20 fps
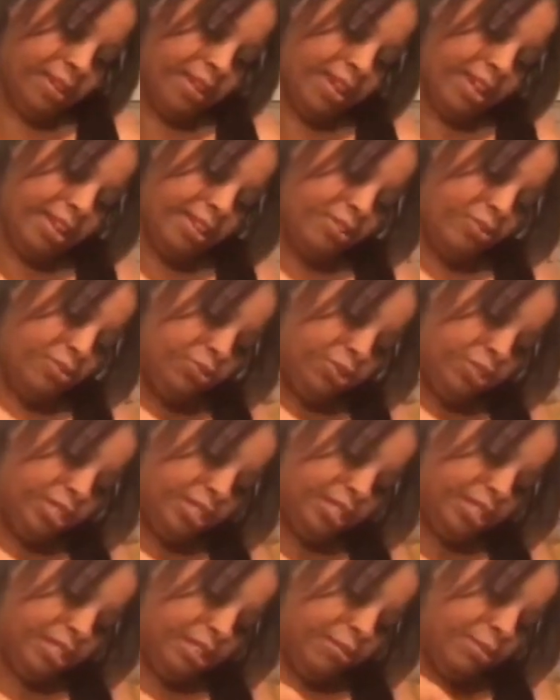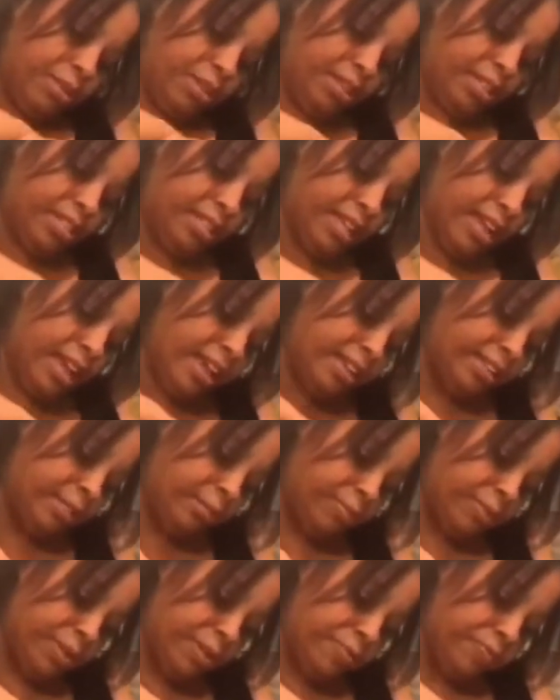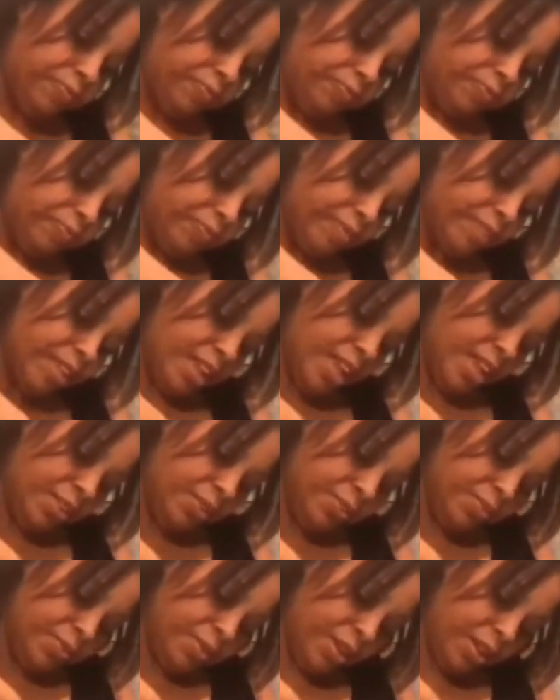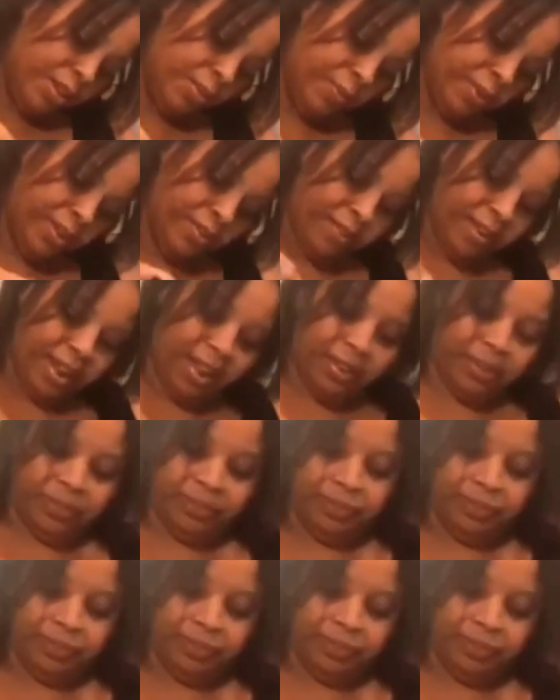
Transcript: and you see some of the sides, but I'll do it all the way around.